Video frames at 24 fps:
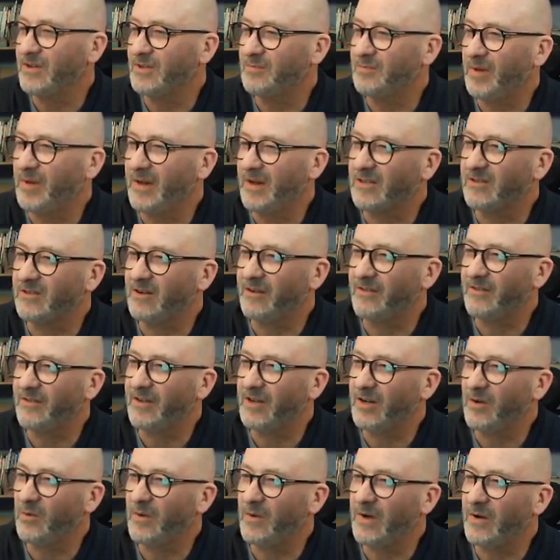picture I
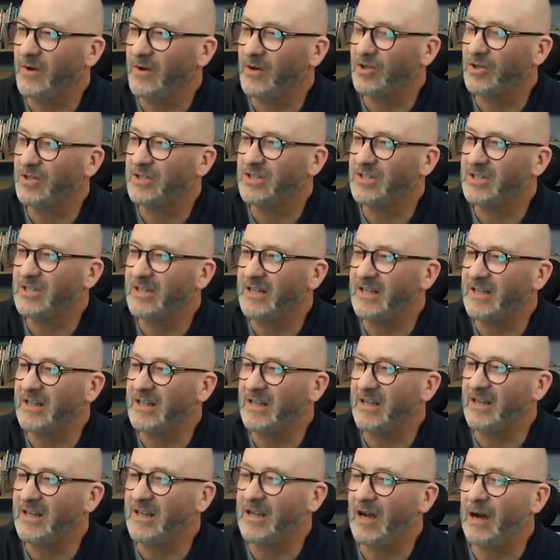think we could see
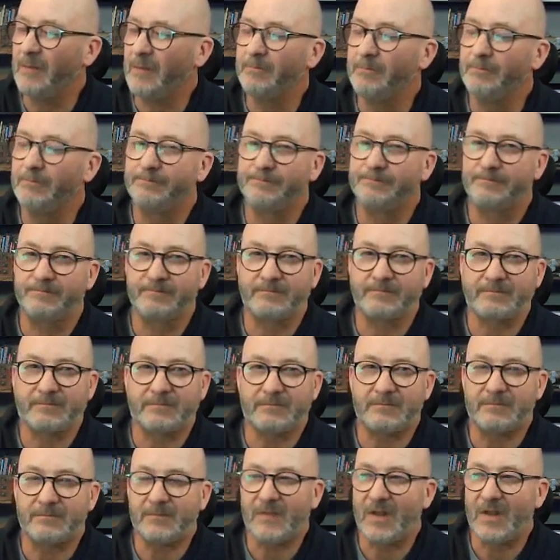
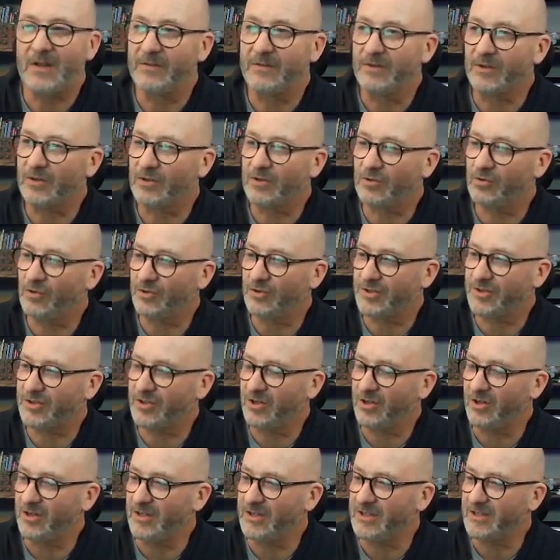the cross
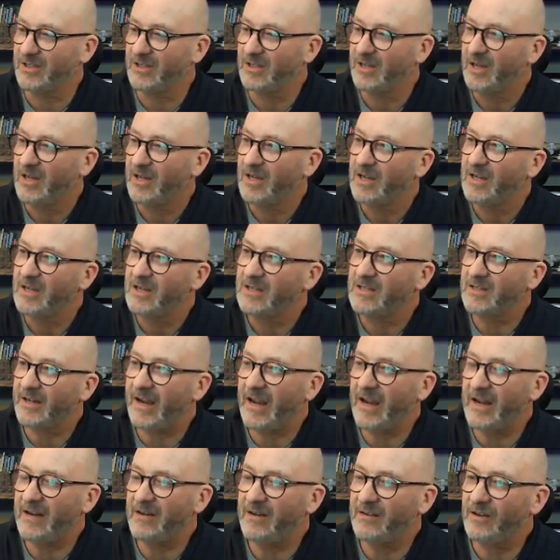ties. So
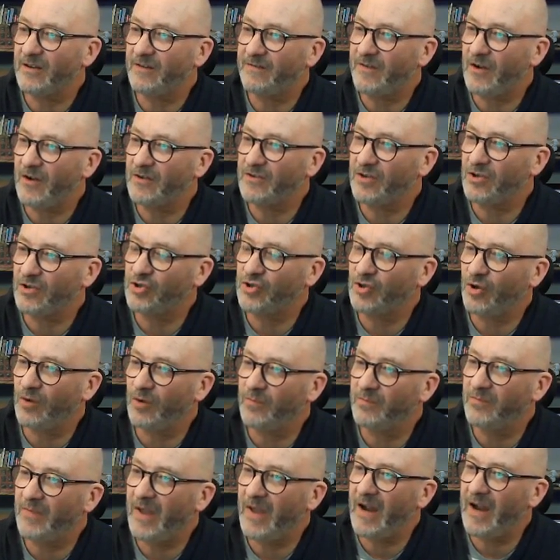again, a Photoshop
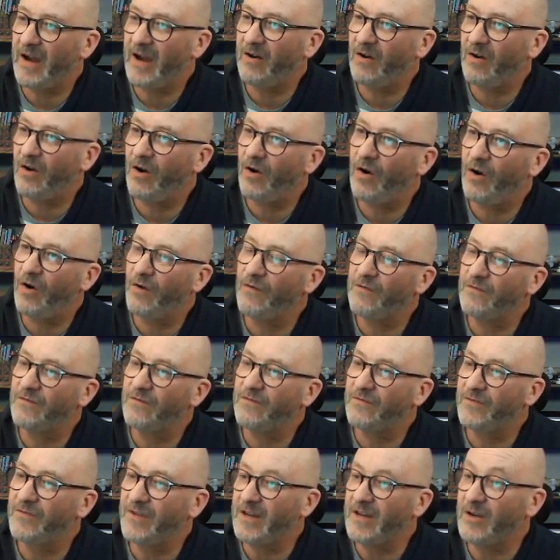there
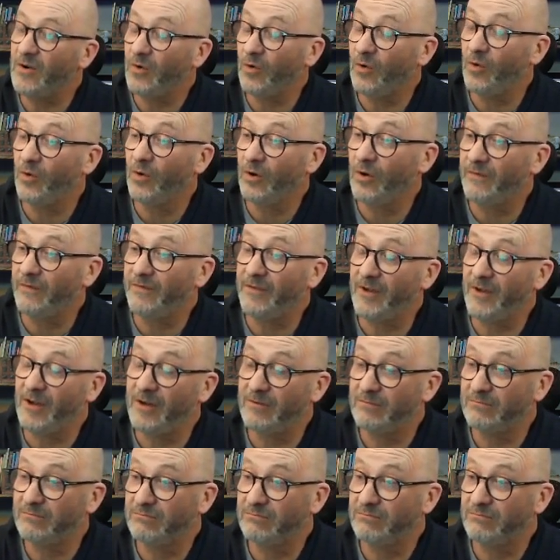of all of the